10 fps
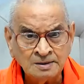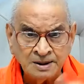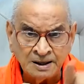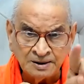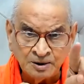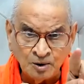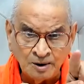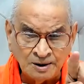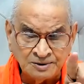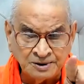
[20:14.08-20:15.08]
till the
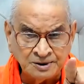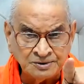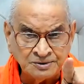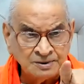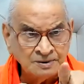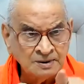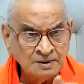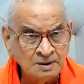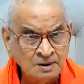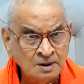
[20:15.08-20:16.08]
goal is reached.
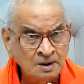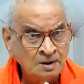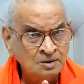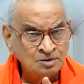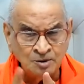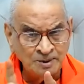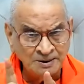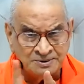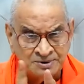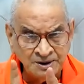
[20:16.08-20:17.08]
So
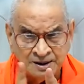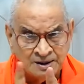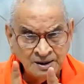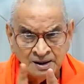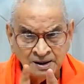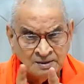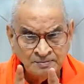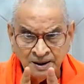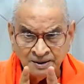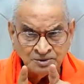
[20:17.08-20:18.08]
bhakti,
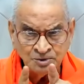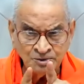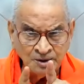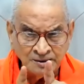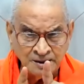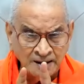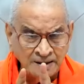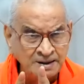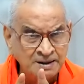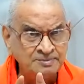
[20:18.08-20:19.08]
please do not
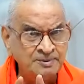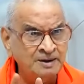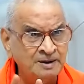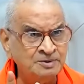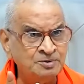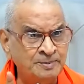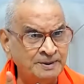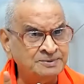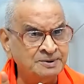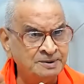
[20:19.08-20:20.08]
identify with
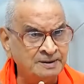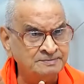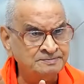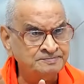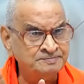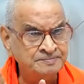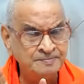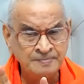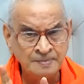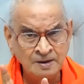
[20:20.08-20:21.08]
upasana.
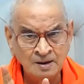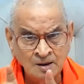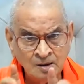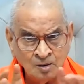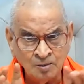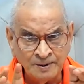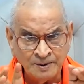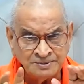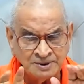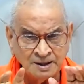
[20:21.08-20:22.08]

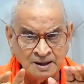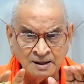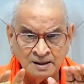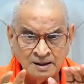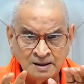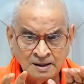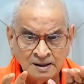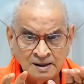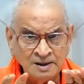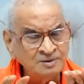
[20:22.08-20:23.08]
Upasana
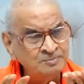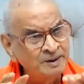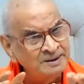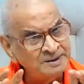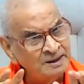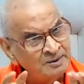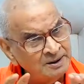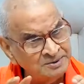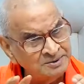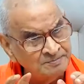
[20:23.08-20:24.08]
is mental
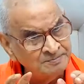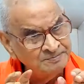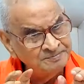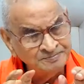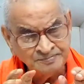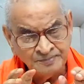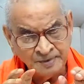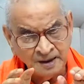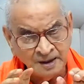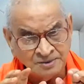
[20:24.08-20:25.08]
worship,
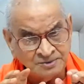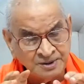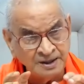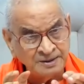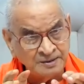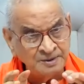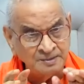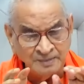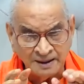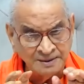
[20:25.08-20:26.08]
a state of the
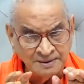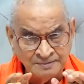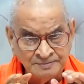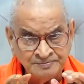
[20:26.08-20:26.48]
mind